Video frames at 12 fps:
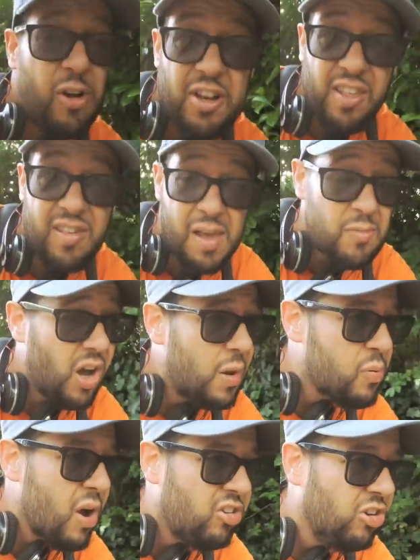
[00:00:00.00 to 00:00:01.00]
I'm running the same
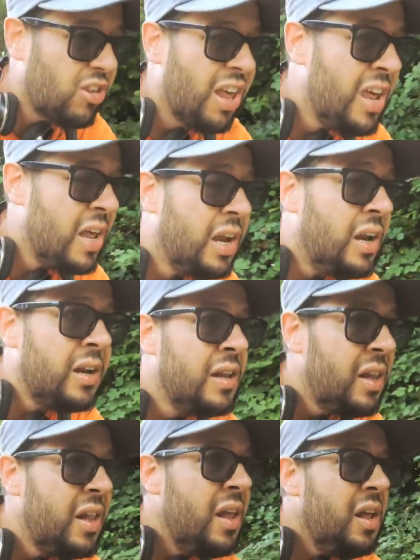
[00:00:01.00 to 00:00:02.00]
kind of pressures,
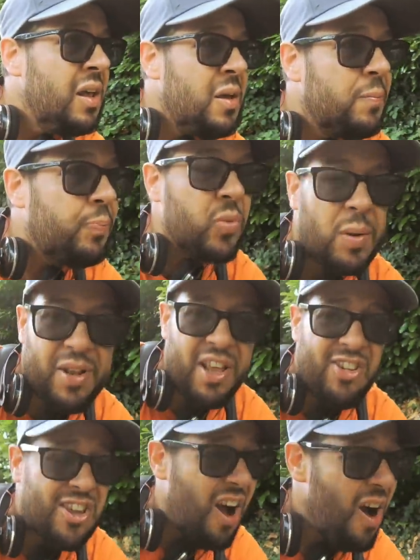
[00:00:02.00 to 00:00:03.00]

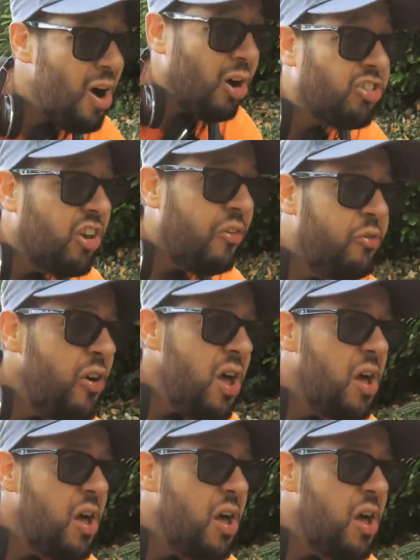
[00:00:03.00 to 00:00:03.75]
but they're just harsh,